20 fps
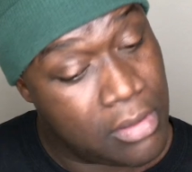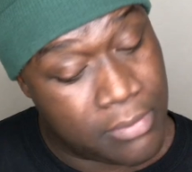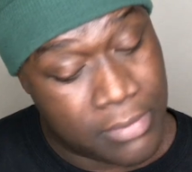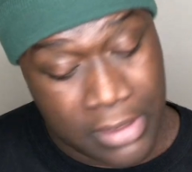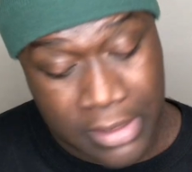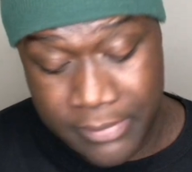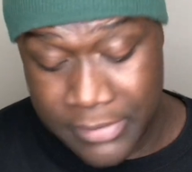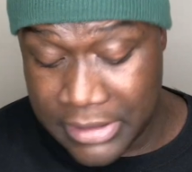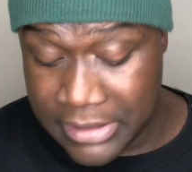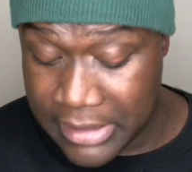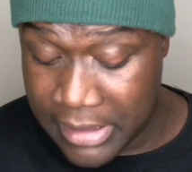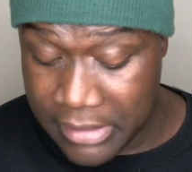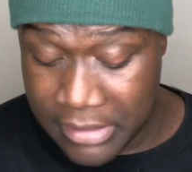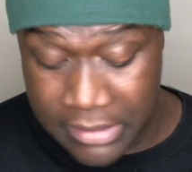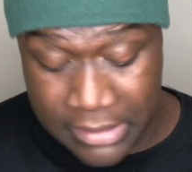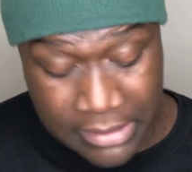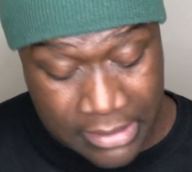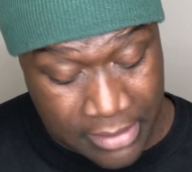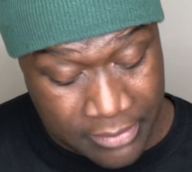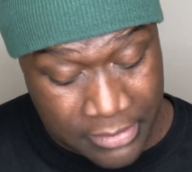But let me tell you
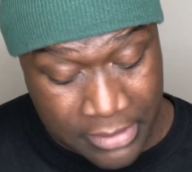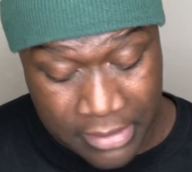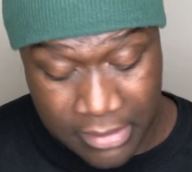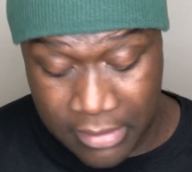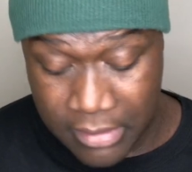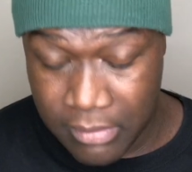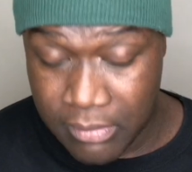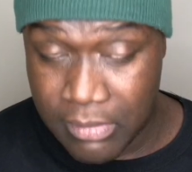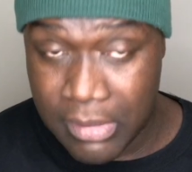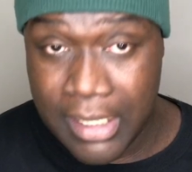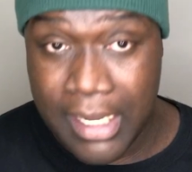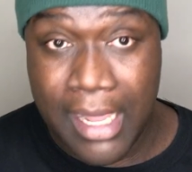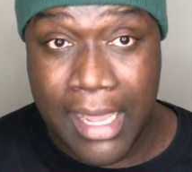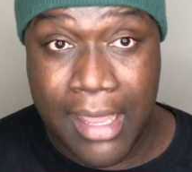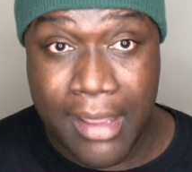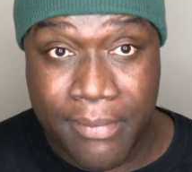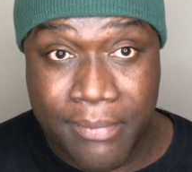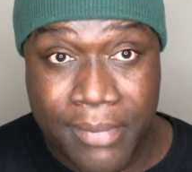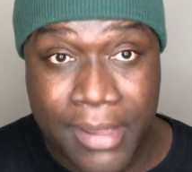something. Mekhi